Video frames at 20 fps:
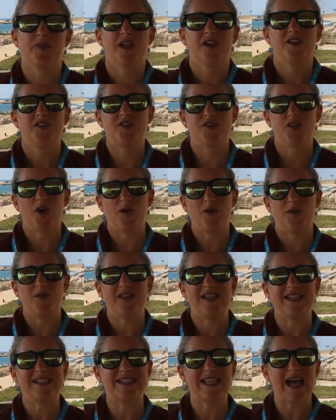So
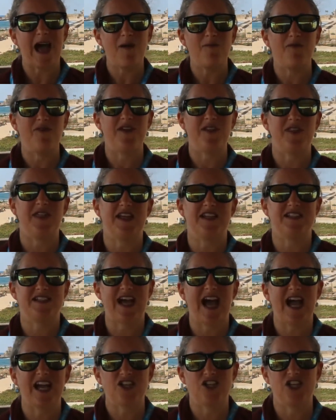this amphitheatre
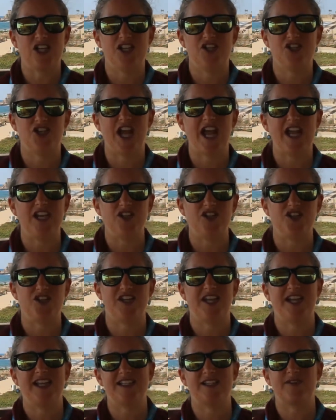actually changed
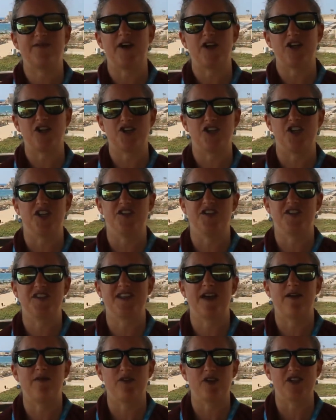its function
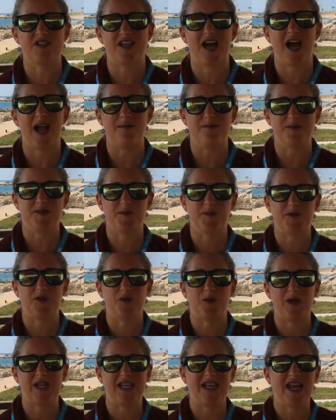several times
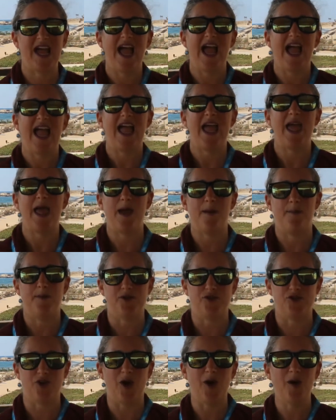between a
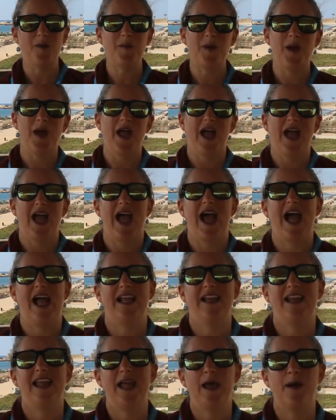hippodrome,
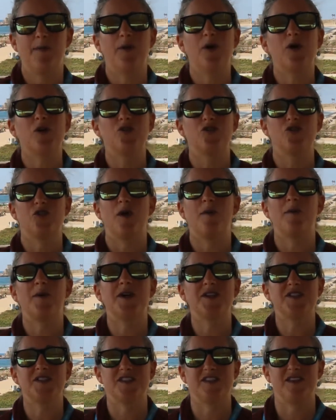and
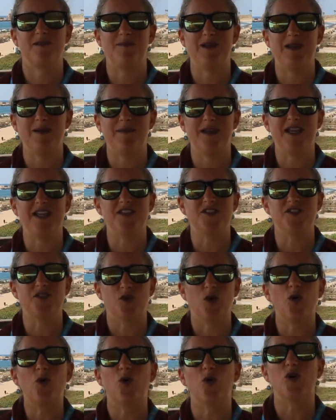hippodromos simply means
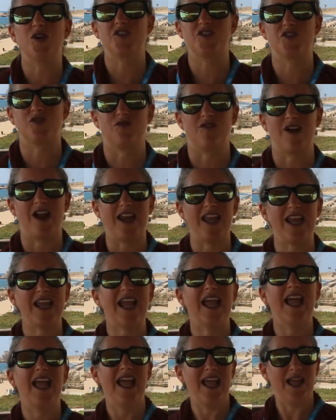horse running.
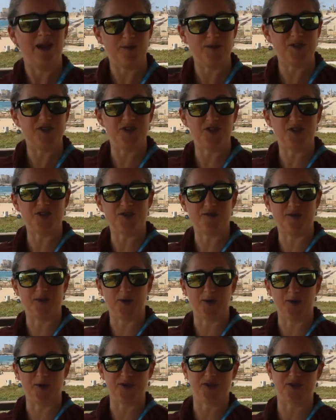It was used for
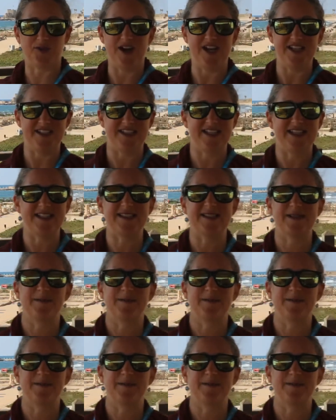horse races.